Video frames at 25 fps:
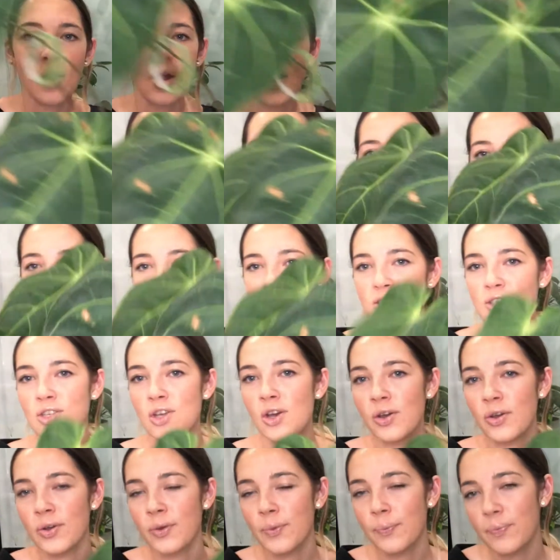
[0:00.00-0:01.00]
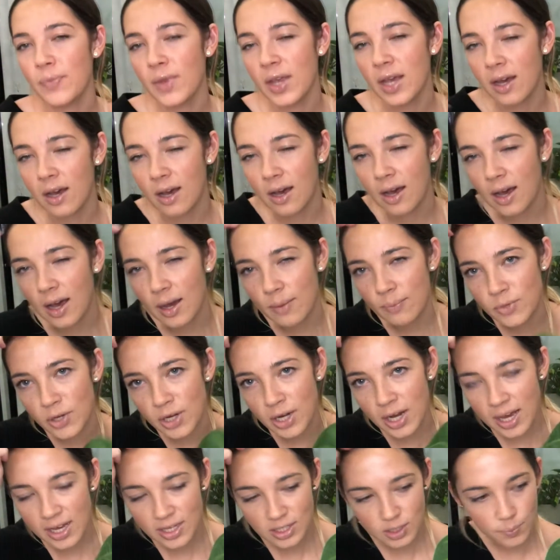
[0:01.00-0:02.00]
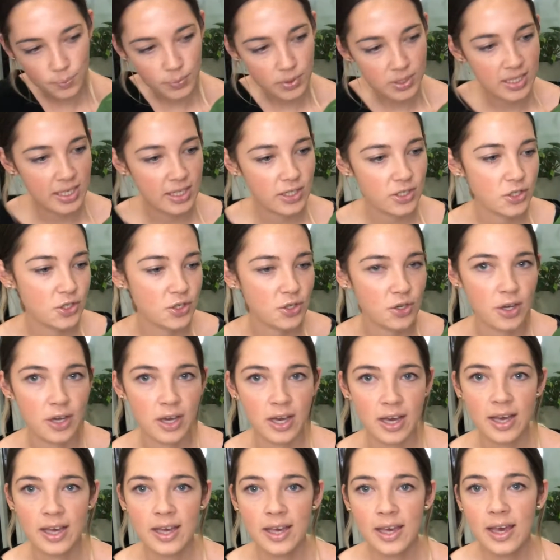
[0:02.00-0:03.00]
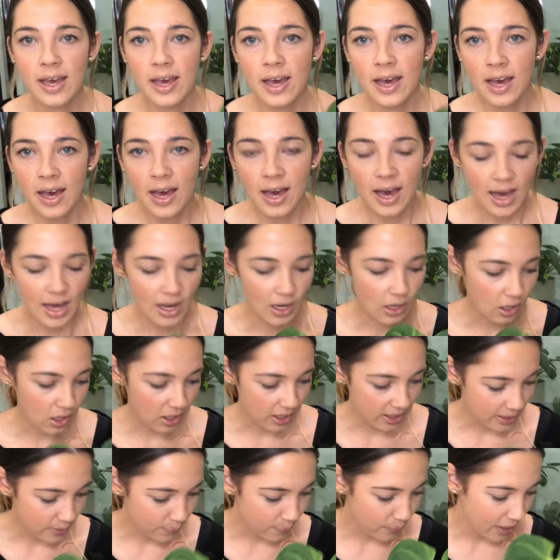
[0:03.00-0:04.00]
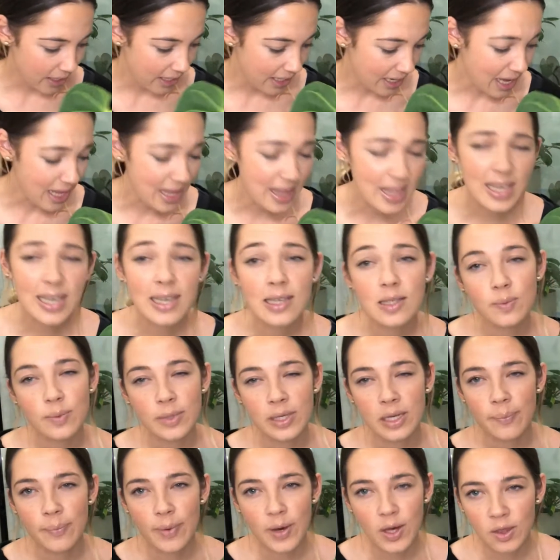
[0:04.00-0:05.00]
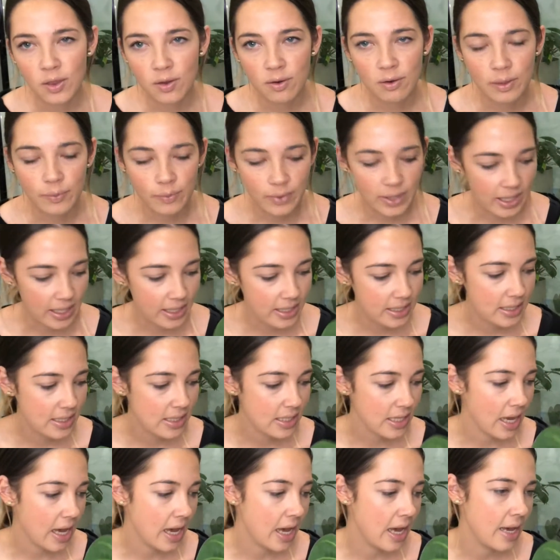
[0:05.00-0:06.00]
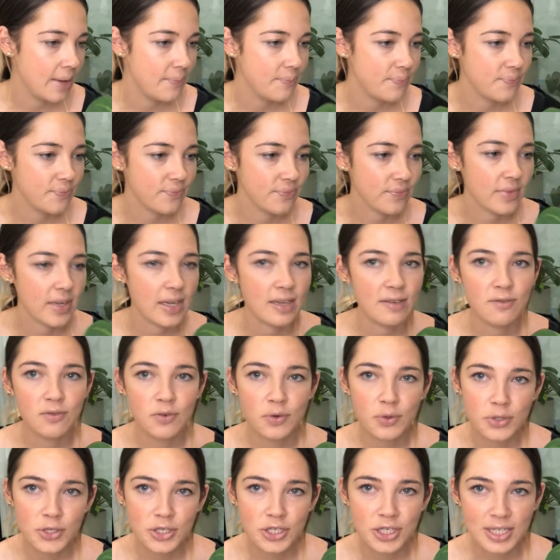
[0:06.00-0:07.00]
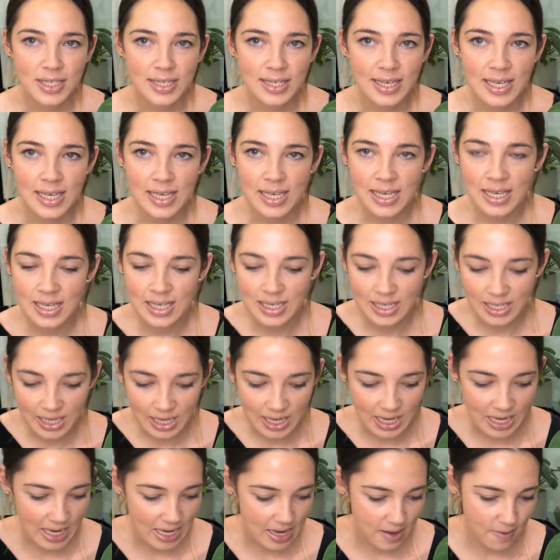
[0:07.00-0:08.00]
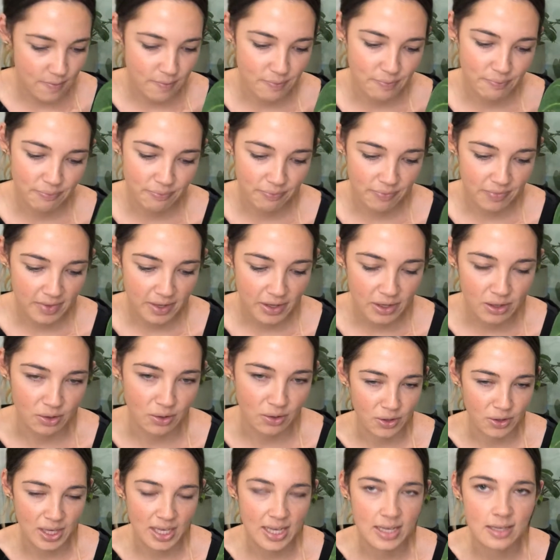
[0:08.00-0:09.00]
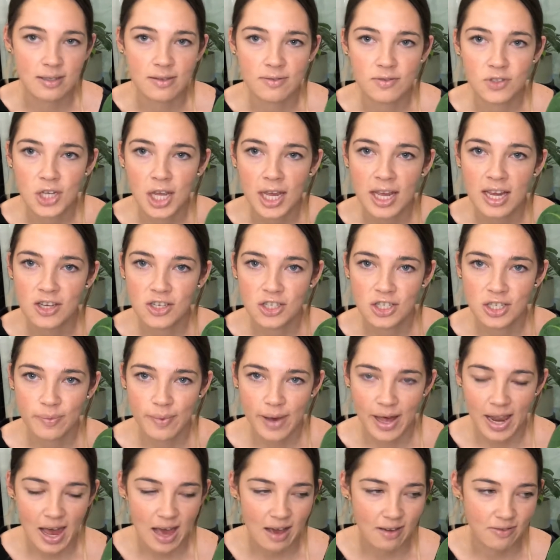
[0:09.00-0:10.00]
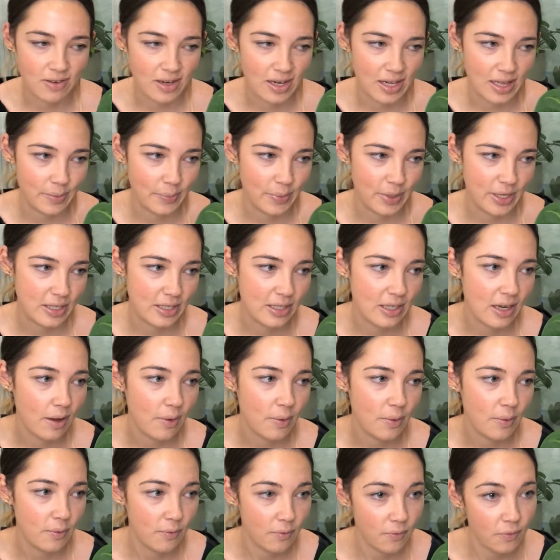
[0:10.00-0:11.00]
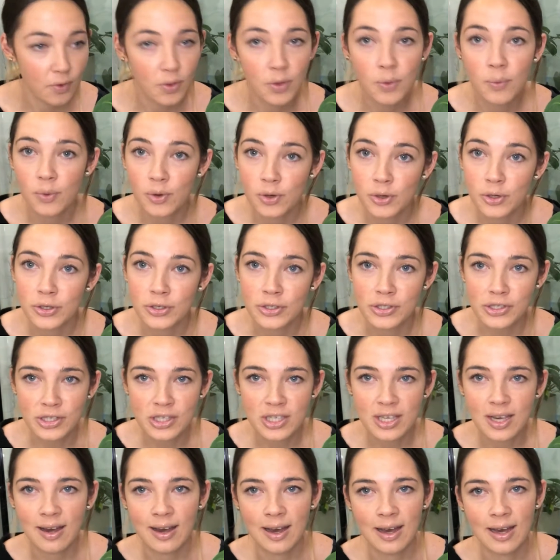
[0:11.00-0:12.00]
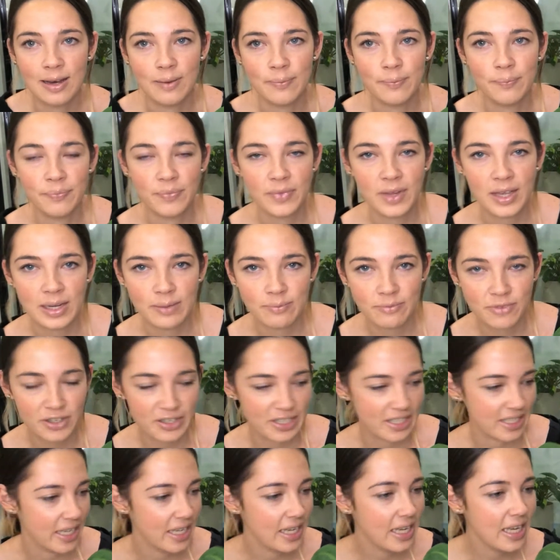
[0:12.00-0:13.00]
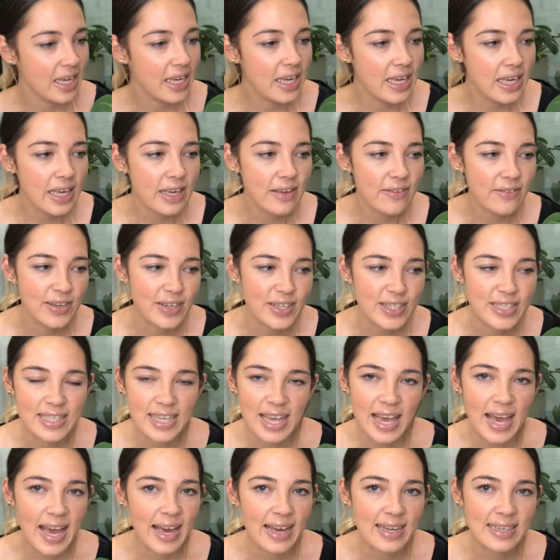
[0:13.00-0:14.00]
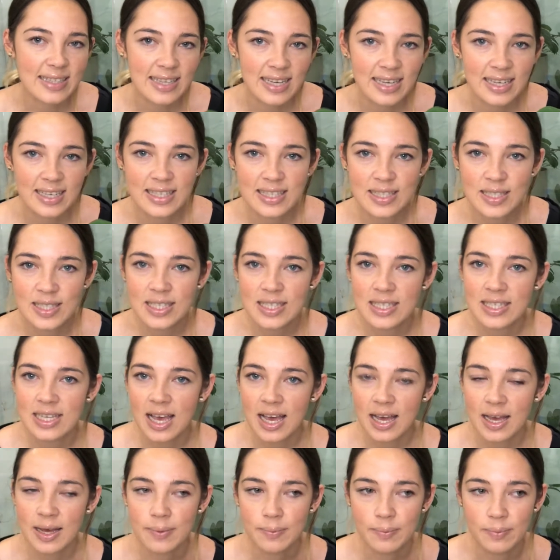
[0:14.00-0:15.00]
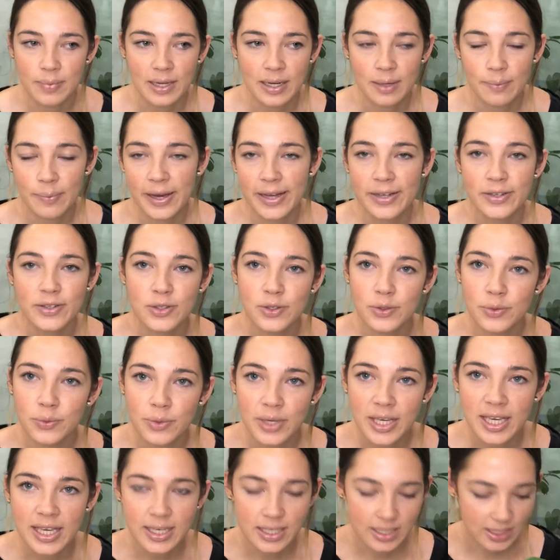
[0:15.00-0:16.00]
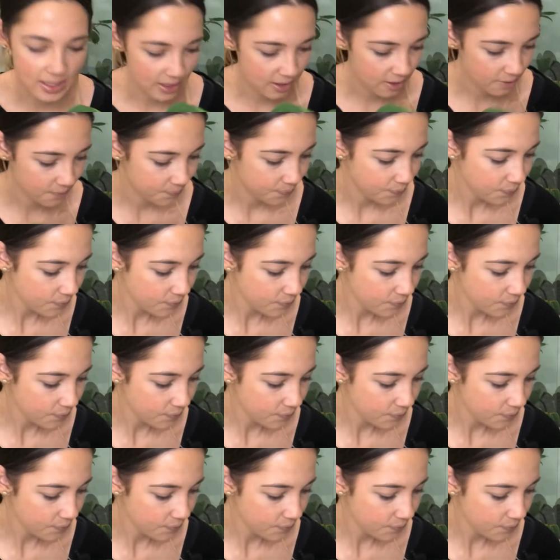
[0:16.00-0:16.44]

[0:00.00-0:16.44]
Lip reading: Okay, so I'm not 100% sure how long it's been. I think it's been about 3 weeks. Unfortunately, you things have changed in my life a little bit for the worse, and I'm very very sad, and it's been about 2 weeks.